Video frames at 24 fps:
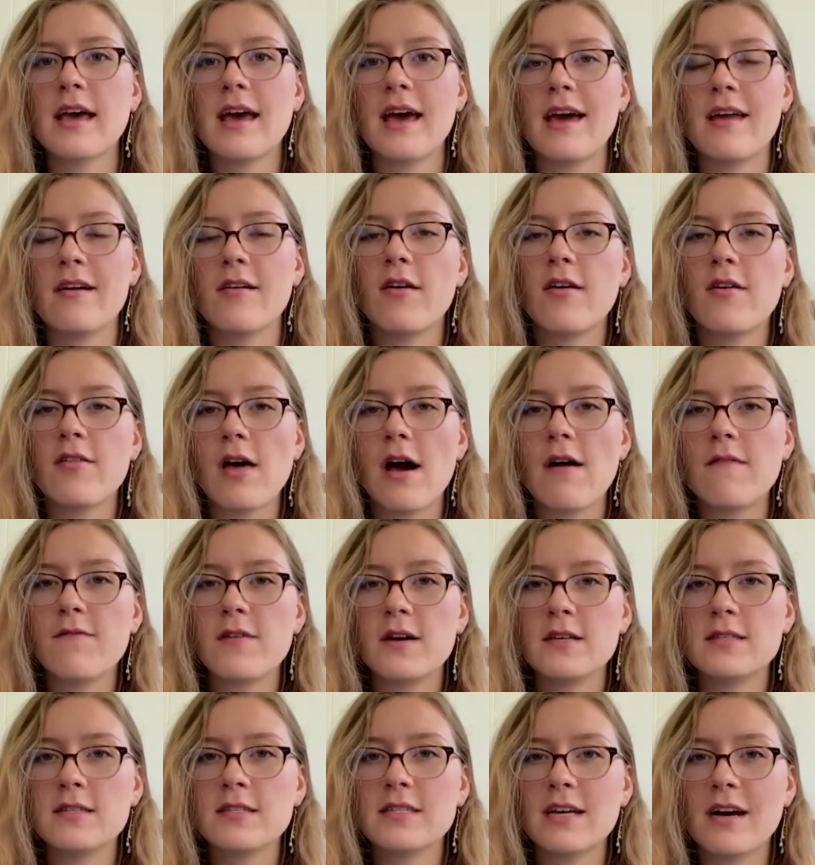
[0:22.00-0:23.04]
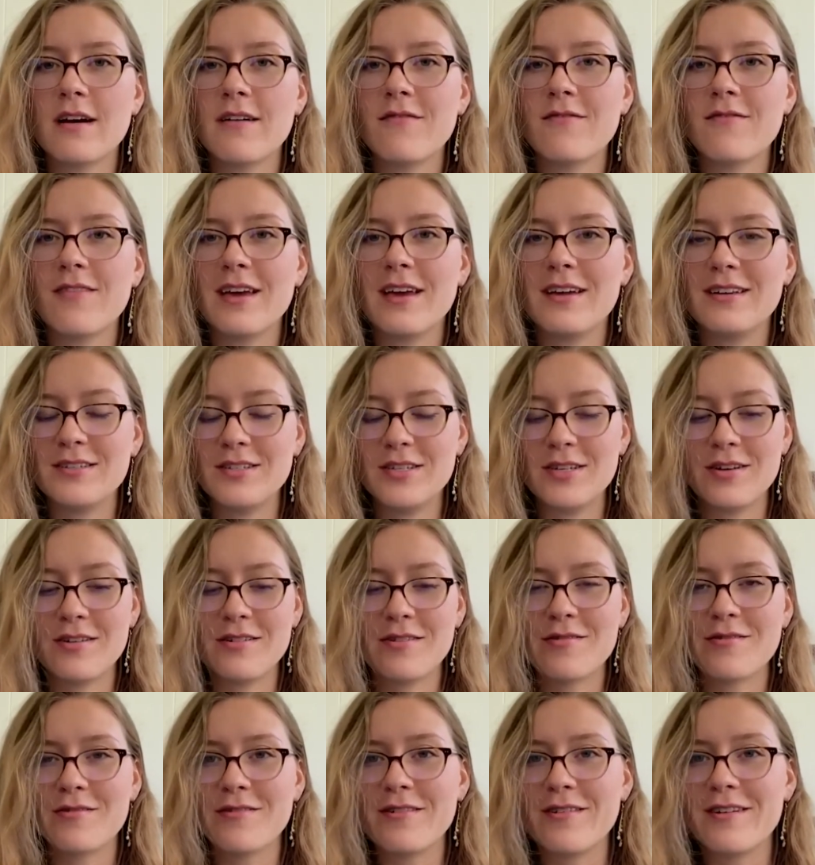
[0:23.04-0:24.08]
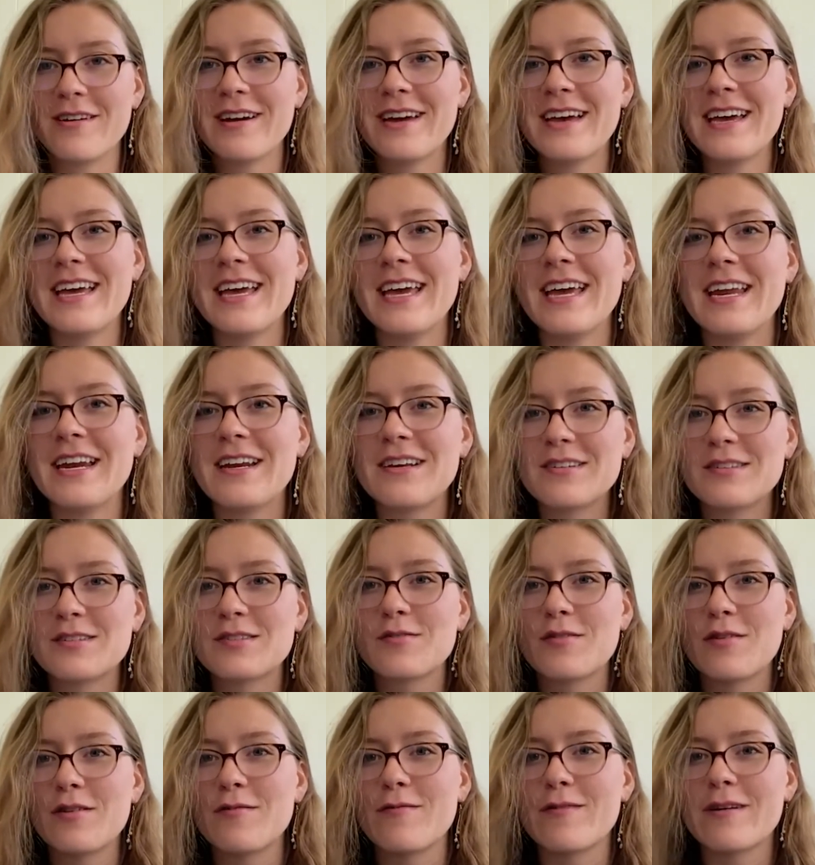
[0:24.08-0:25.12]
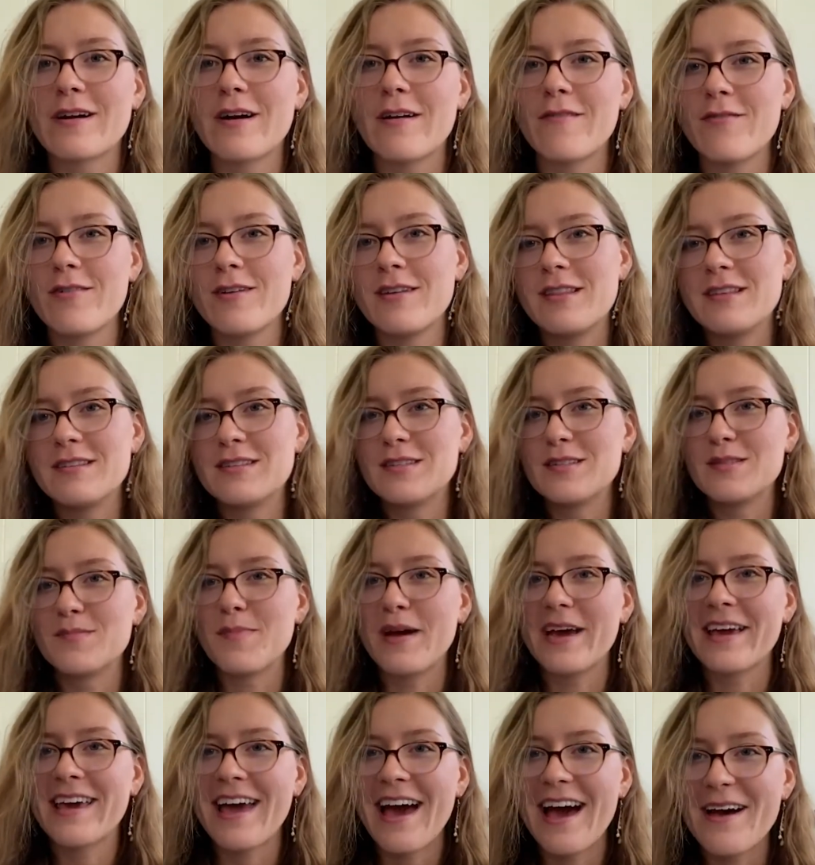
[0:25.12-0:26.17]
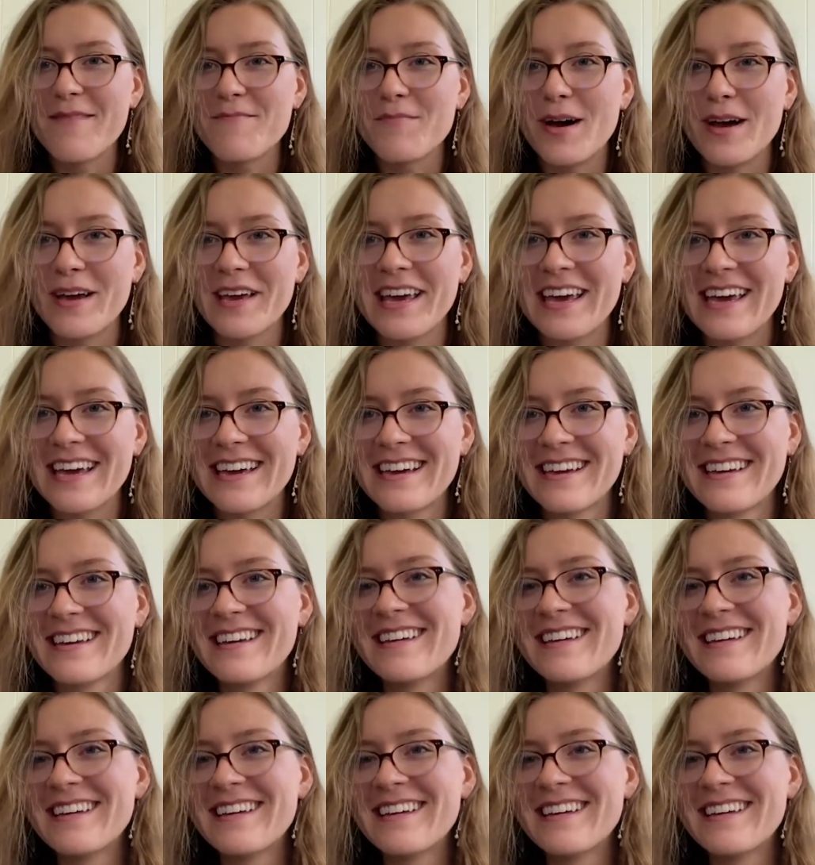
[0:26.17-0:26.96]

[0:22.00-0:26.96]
and all that fun stuff into your eating disorder recovery. This is my cat, Monkey.